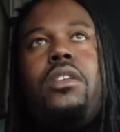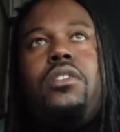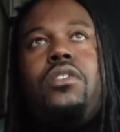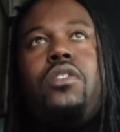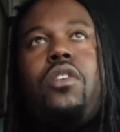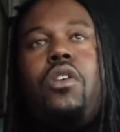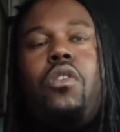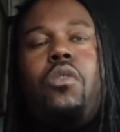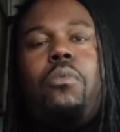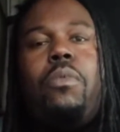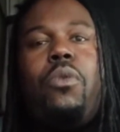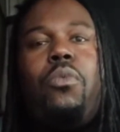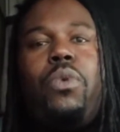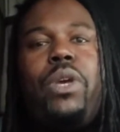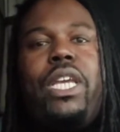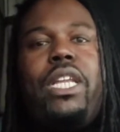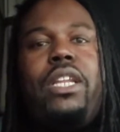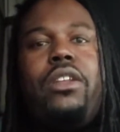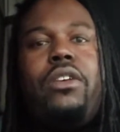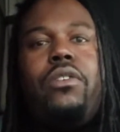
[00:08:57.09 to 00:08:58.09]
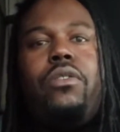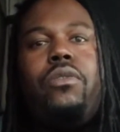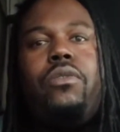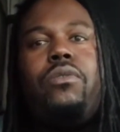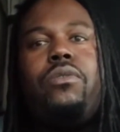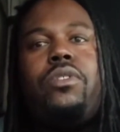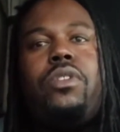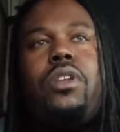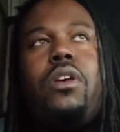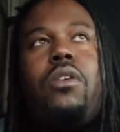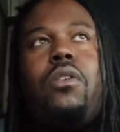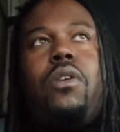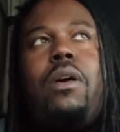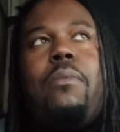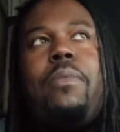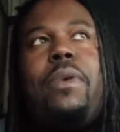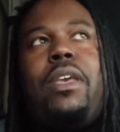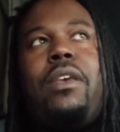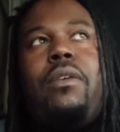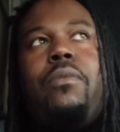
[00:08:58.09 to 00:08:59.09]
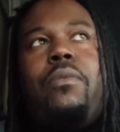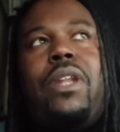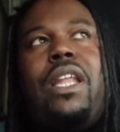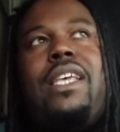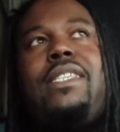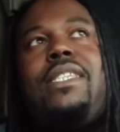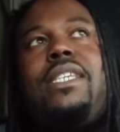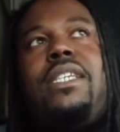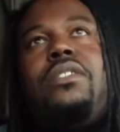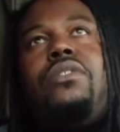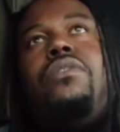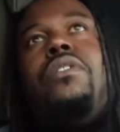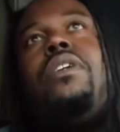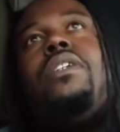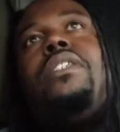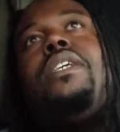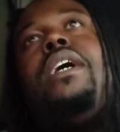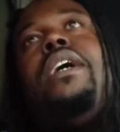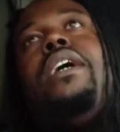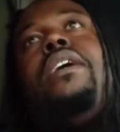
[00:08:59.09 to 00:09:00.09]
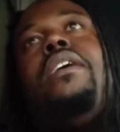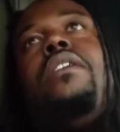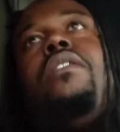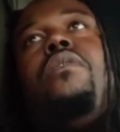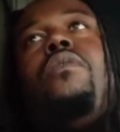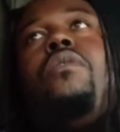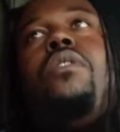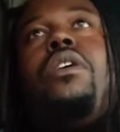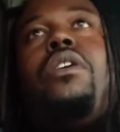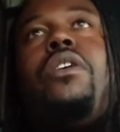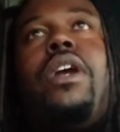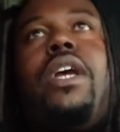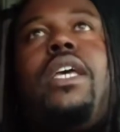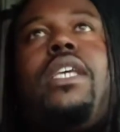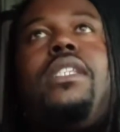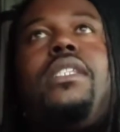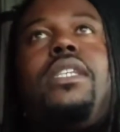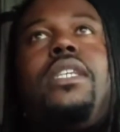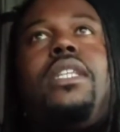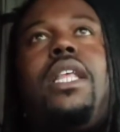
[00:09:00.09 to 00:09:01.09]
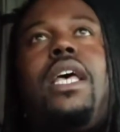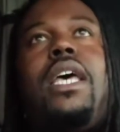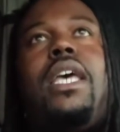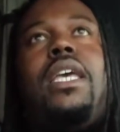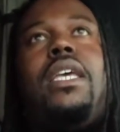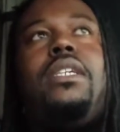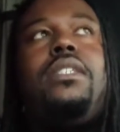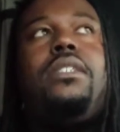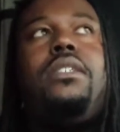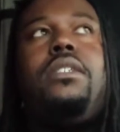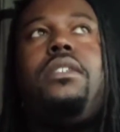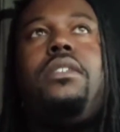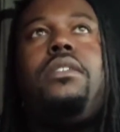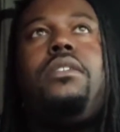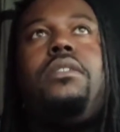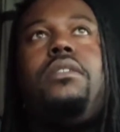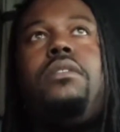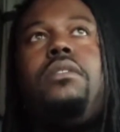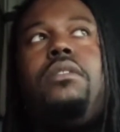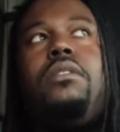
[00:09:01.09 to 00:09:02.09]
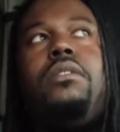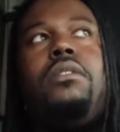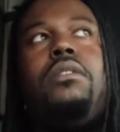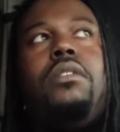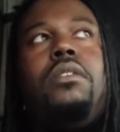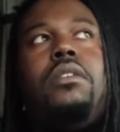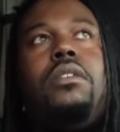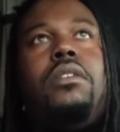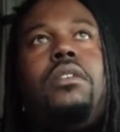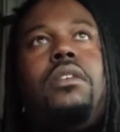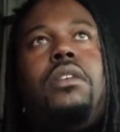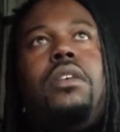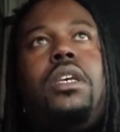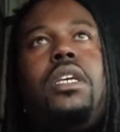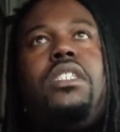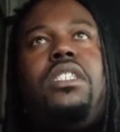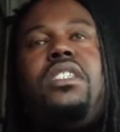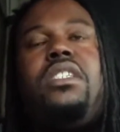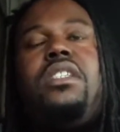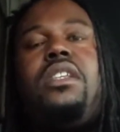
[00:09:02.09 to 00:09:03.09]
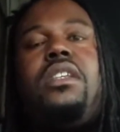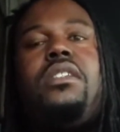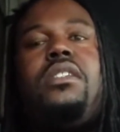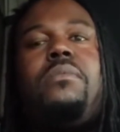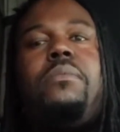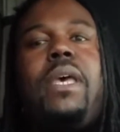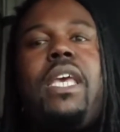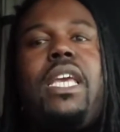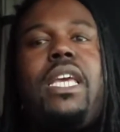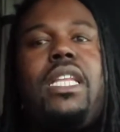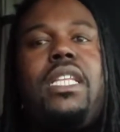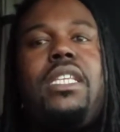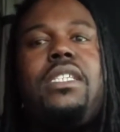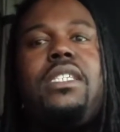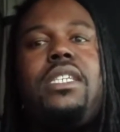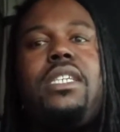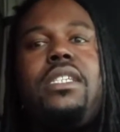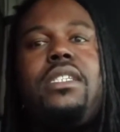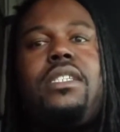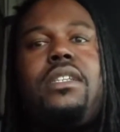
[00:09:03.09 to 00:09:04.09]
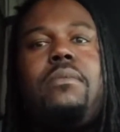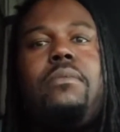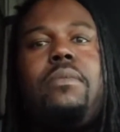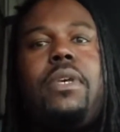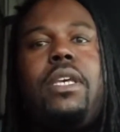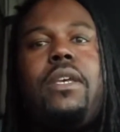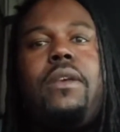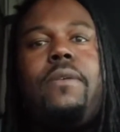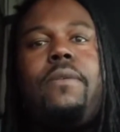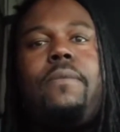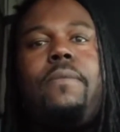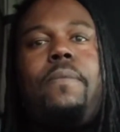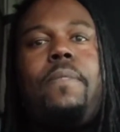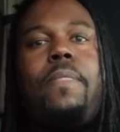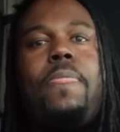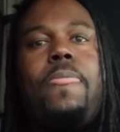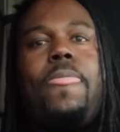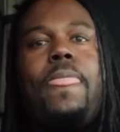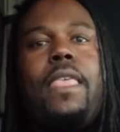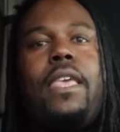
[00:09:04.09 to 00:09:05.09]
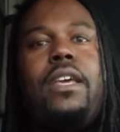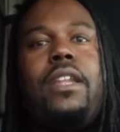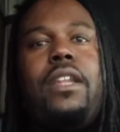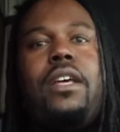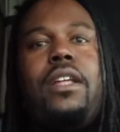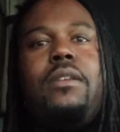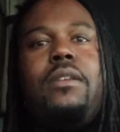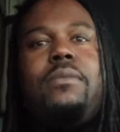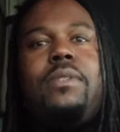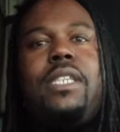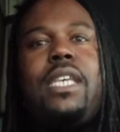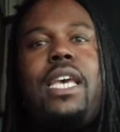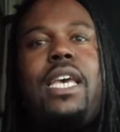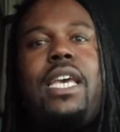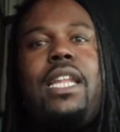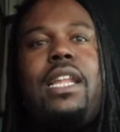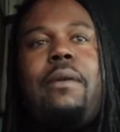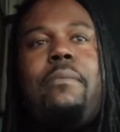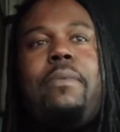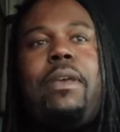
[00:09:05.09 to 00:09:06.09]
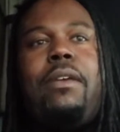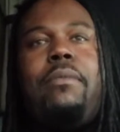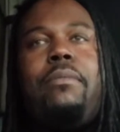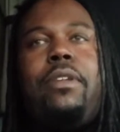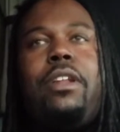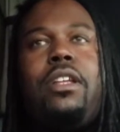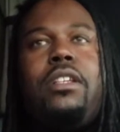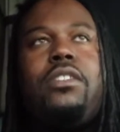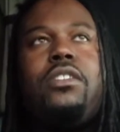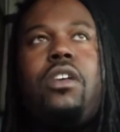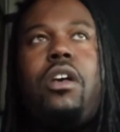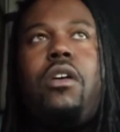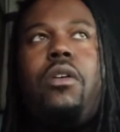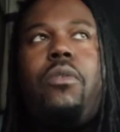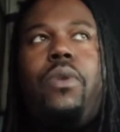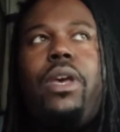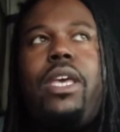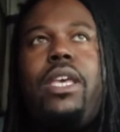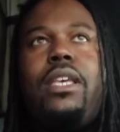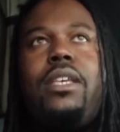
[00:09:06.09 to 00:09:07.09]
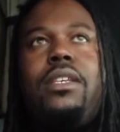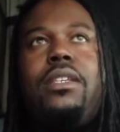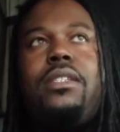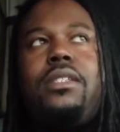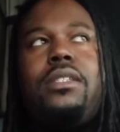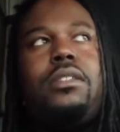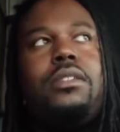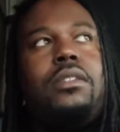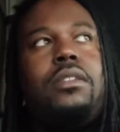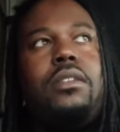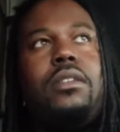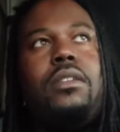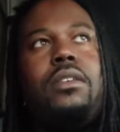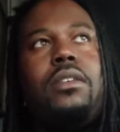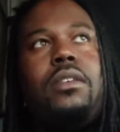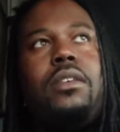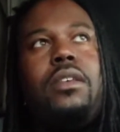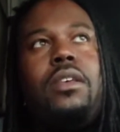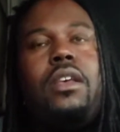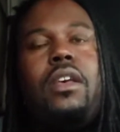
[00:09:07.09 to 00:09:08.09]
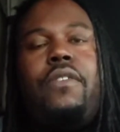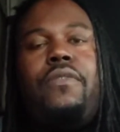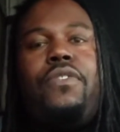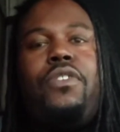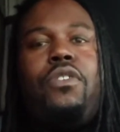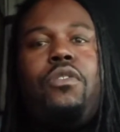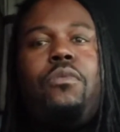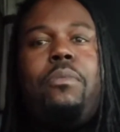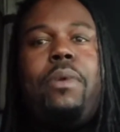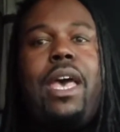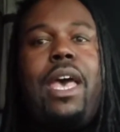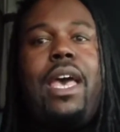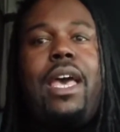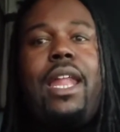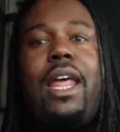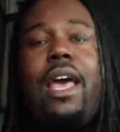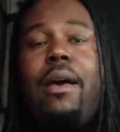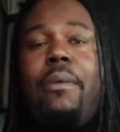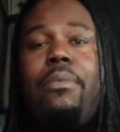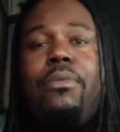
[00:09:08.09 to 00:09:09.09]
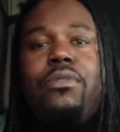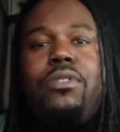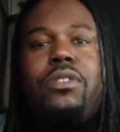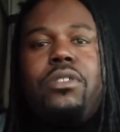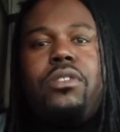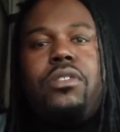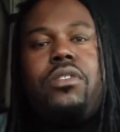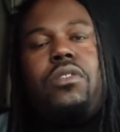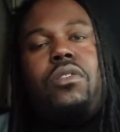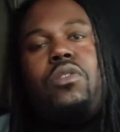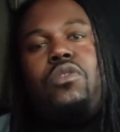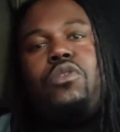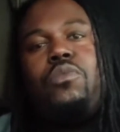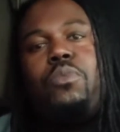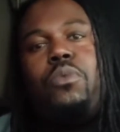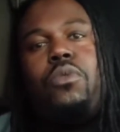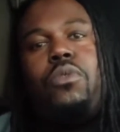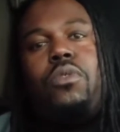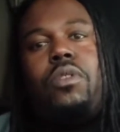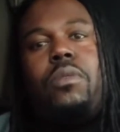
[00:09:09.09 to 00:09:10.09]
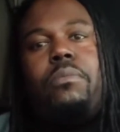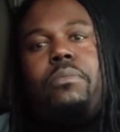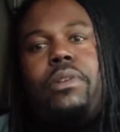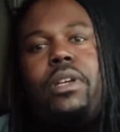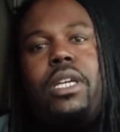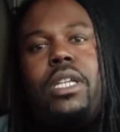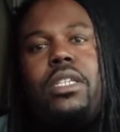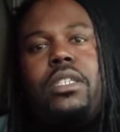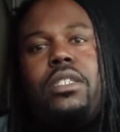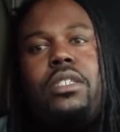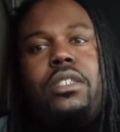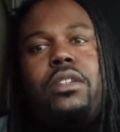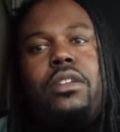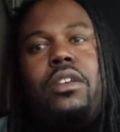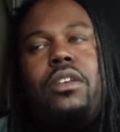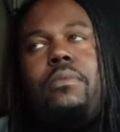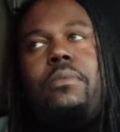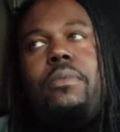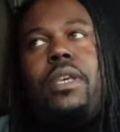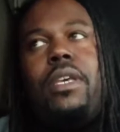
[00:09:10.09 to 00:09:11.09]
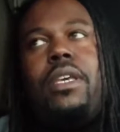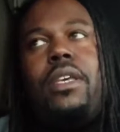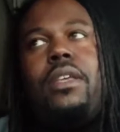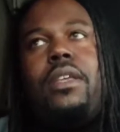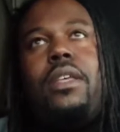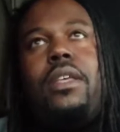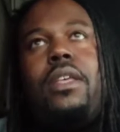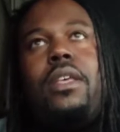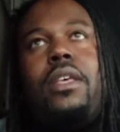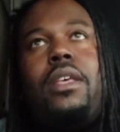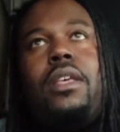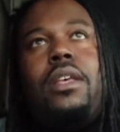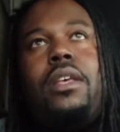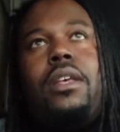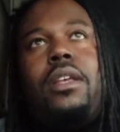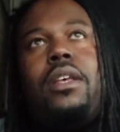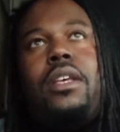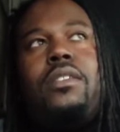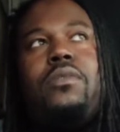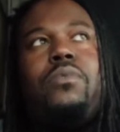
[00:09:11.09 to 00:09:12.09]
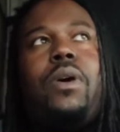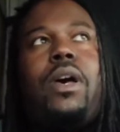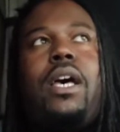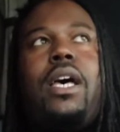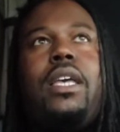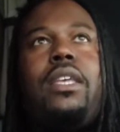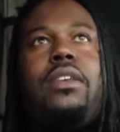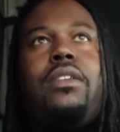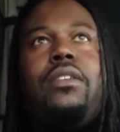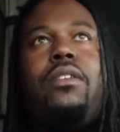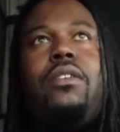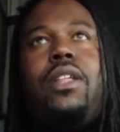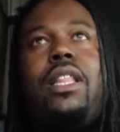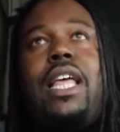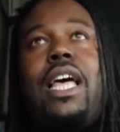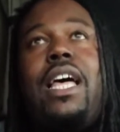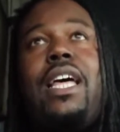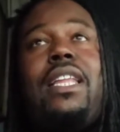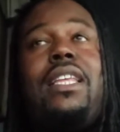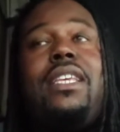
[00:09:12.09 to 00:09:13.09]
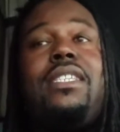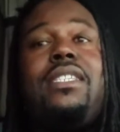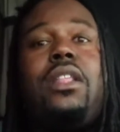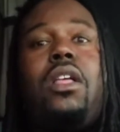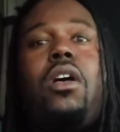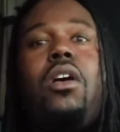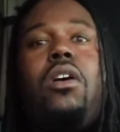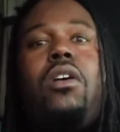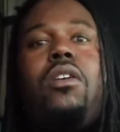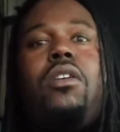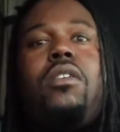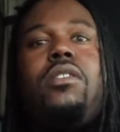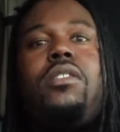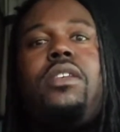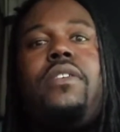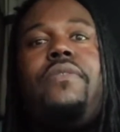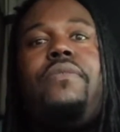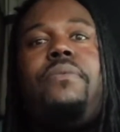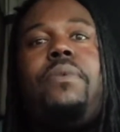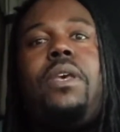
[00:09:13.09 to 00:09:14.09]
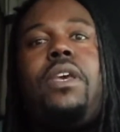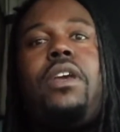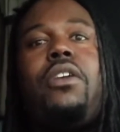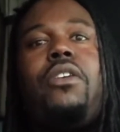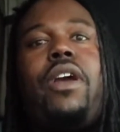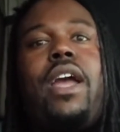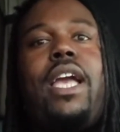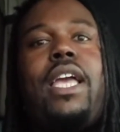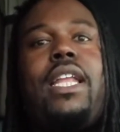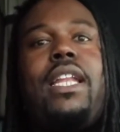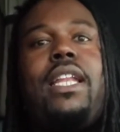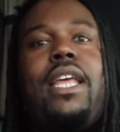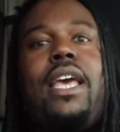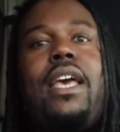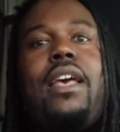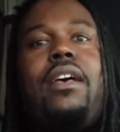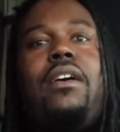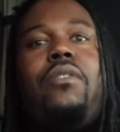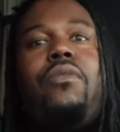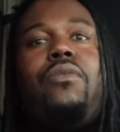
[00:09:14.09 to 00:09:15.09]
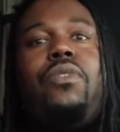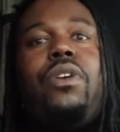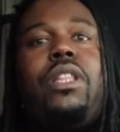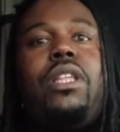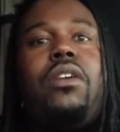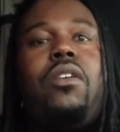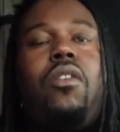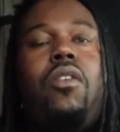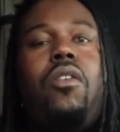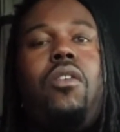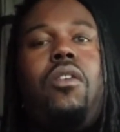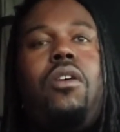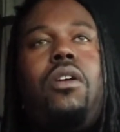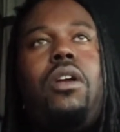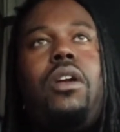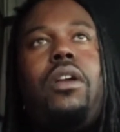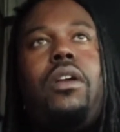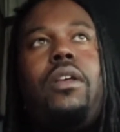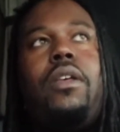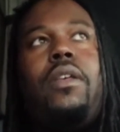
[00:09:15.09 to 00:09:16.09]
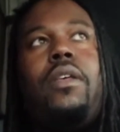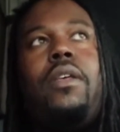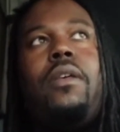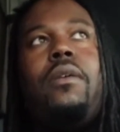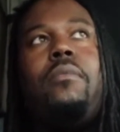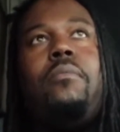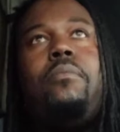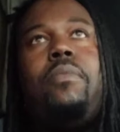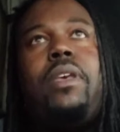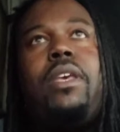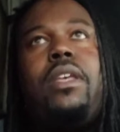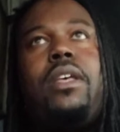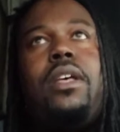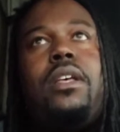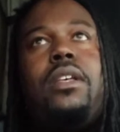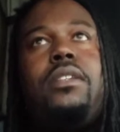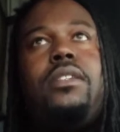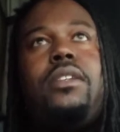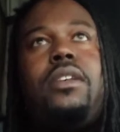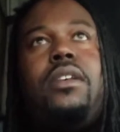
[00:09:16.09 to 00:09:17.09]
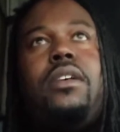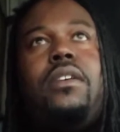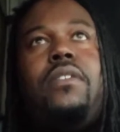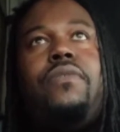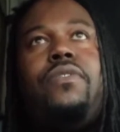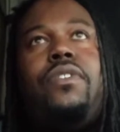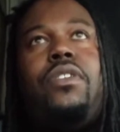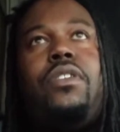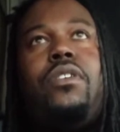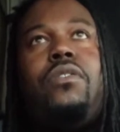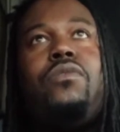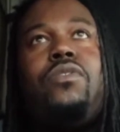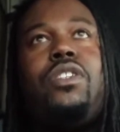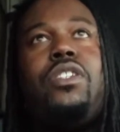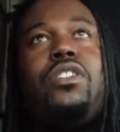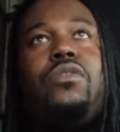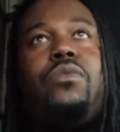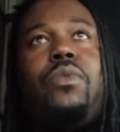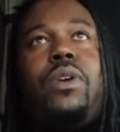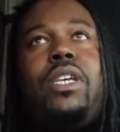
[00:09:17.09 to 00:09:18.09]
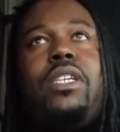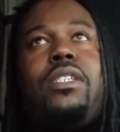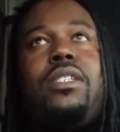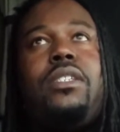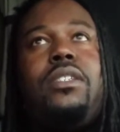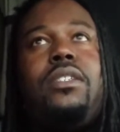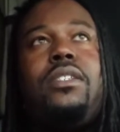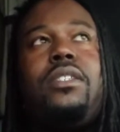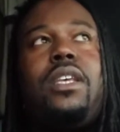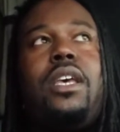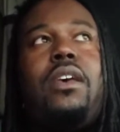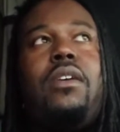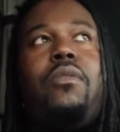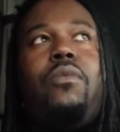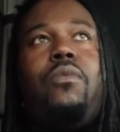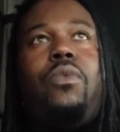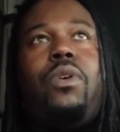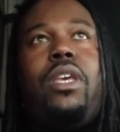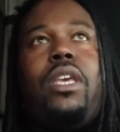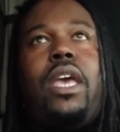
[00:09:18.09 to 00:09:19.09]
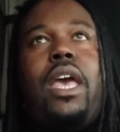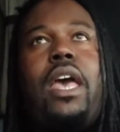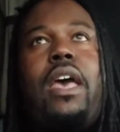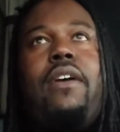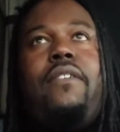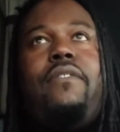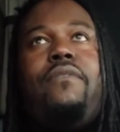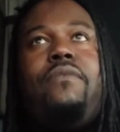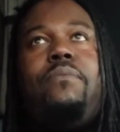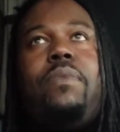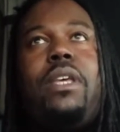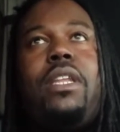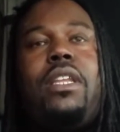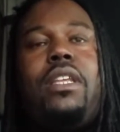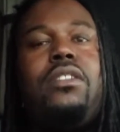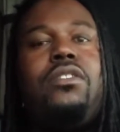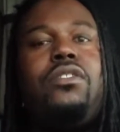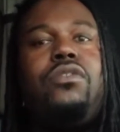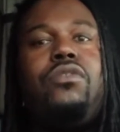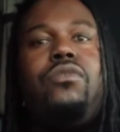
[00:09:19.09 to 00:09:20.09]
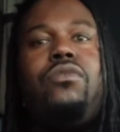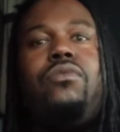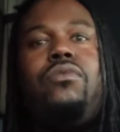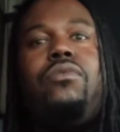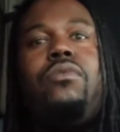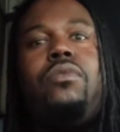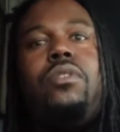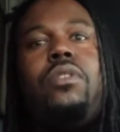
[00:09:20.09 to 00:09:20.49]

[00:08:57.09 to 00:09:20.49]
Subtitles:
So, but we do. So, I mean, when I see truckers out here going crazy, like, it just doesn't make any sense to me. You I'm saying? I mean, but there's always a few bad apples that's going to spoil the bunch. You know what I mean? That's why, you know, a lot of these laws have been cracking down really hard because of, you know, situations that we have been into